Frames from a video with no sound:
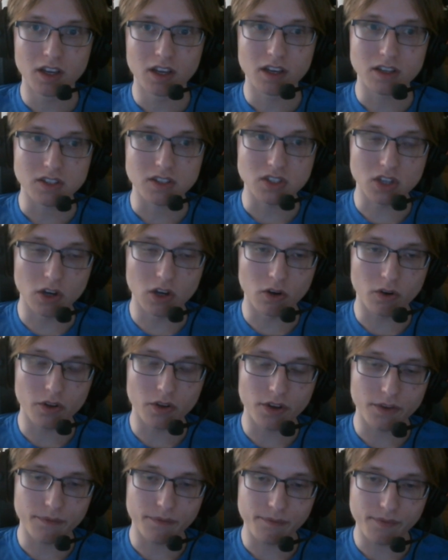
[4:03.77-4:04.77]
So
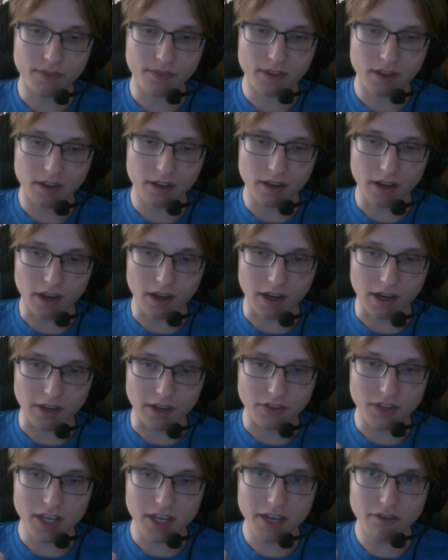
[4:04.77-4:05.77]

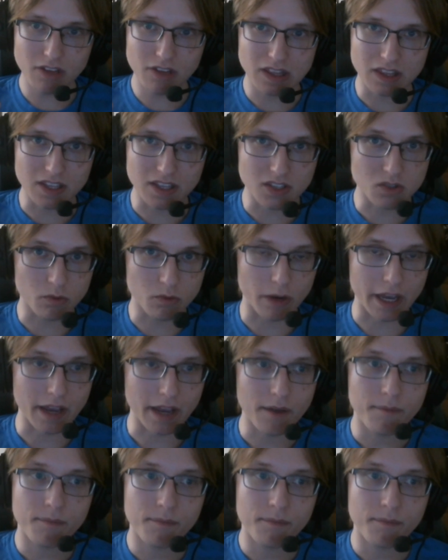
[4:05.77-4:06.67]
think of it this way.